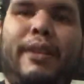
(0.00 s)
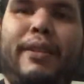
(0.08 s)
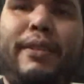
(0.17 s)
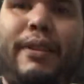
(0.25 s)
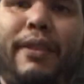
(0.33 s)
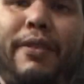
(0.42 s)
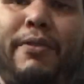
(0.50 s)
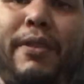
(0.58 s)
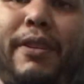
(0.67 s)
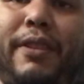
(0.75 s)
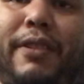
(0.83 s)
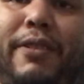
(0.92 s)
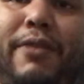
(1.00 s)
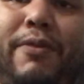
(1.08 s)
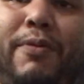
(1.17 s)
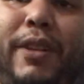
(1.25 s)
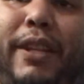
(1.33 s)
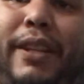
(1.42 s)
It's got these really
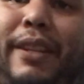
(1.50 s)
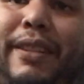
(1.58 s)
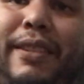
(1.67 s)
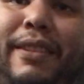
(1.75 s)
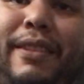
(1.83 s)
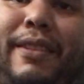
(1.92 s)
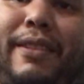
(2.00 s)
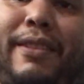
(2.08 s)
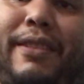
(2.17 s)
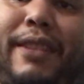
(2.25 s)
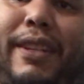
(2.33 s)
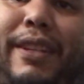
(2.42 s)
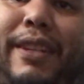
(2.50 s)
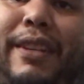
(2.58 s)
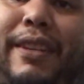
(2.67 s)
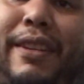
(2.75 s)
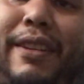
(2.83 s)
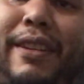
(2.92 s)
sweet, sick
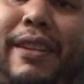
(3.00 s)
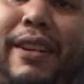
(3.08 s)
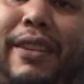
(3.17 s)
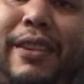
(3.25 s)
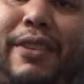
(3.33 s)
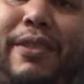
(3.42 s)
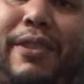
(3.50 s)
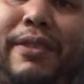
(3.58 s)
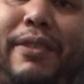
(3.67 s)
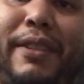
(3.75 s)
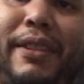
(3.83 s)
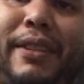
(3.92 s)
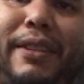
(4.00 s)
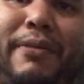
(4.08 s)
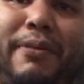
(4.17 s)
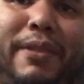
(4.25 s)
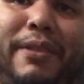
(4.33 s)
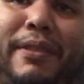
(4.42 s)
Gothic cross inlays,
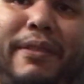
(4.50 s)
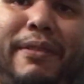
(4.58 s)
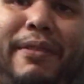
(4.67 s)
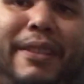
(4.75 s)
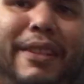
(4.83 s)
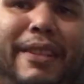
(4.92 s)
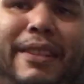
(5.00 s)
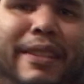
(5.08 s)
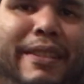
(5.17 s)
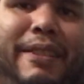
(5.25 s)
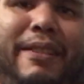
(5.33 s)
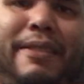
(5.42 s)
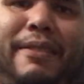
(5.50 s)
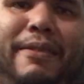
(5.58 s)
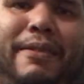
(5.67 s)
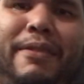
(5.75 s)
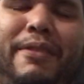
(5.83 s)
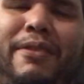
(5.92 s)
which is
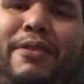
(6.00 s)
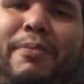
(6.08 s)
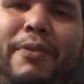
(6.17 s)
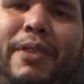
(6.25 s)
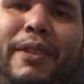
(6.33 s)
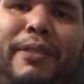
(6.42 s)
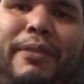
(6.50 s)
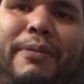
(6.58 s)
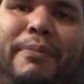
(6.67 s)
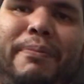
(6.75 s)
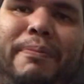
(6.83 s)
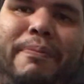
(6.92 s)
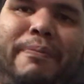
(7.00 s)
super awesome.